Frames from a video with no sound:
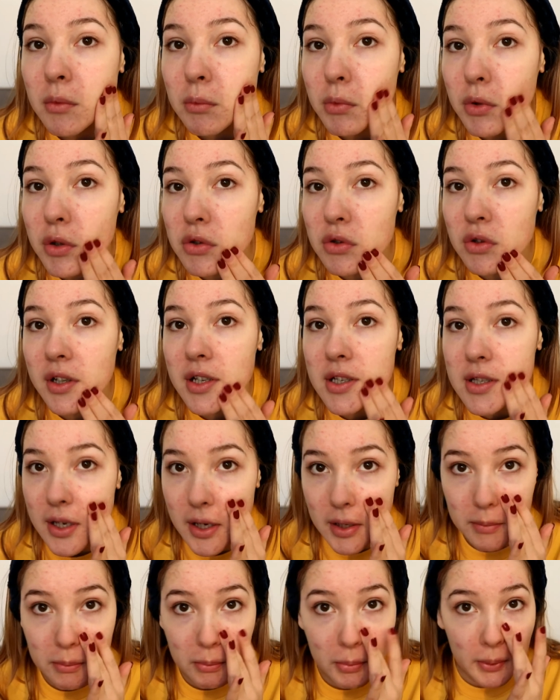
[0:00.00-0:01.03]

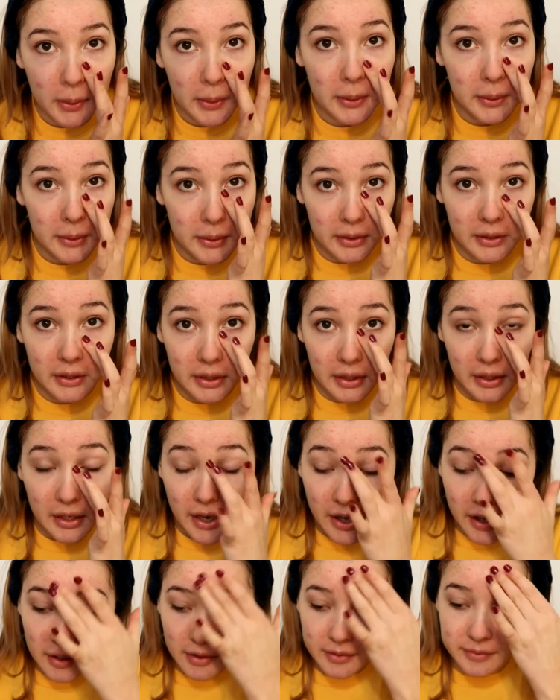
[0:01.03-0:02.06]
moisturizing. But
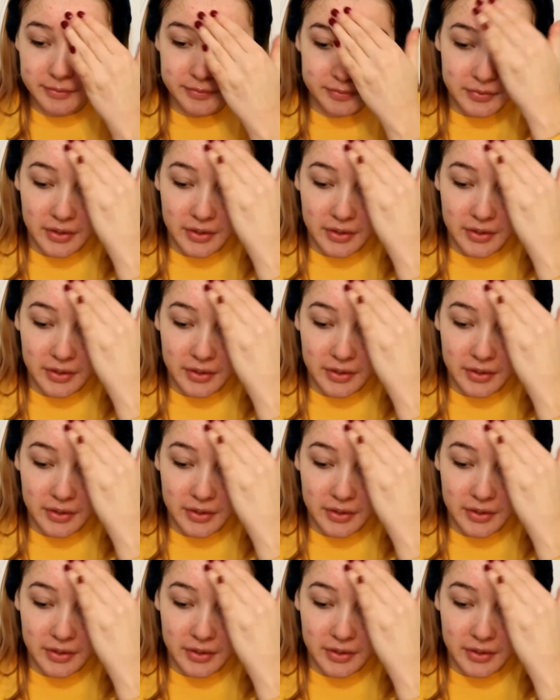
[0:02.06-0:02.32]
yeah,